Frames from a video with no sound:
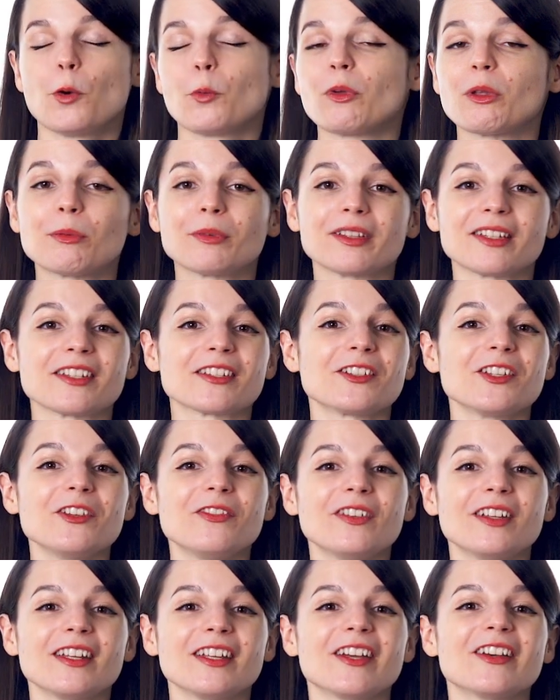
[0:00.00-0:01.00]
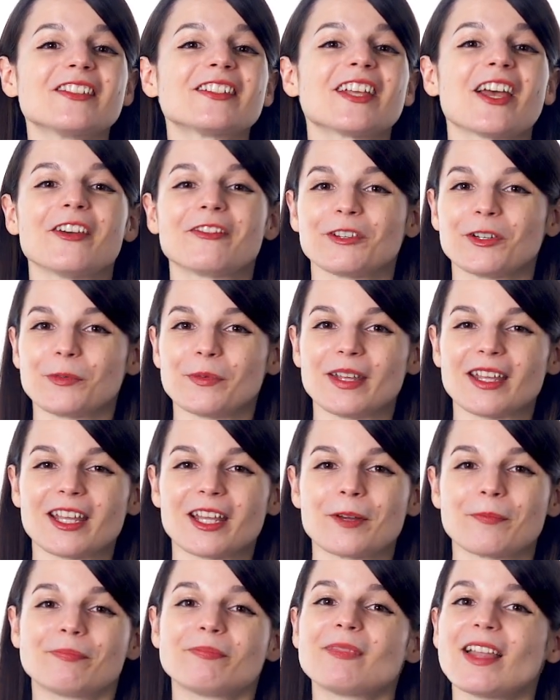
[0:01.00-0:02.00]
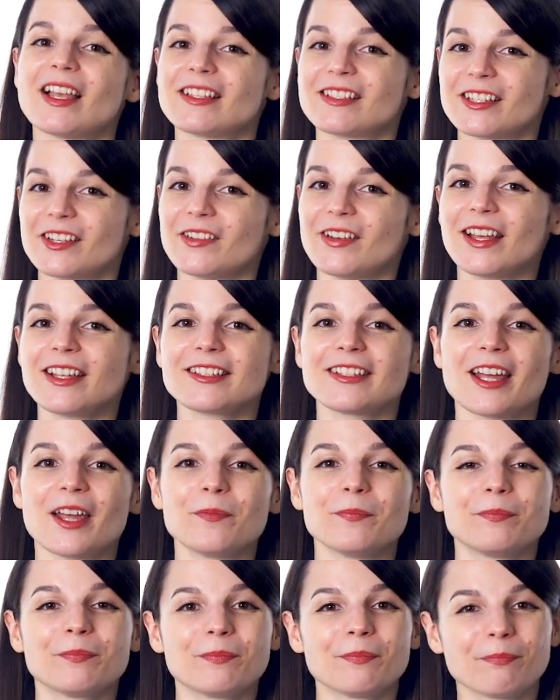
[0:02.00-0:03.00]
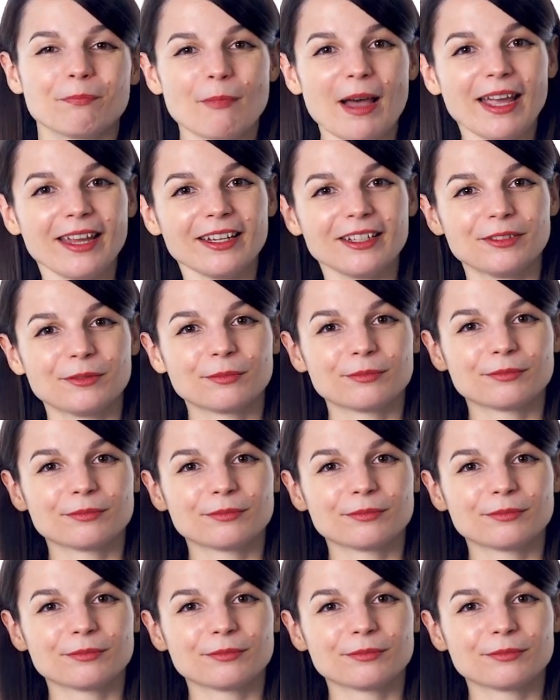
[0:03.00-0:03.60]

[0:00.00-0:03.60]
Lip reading: We release new videos every week. I'll see you next time. Bye!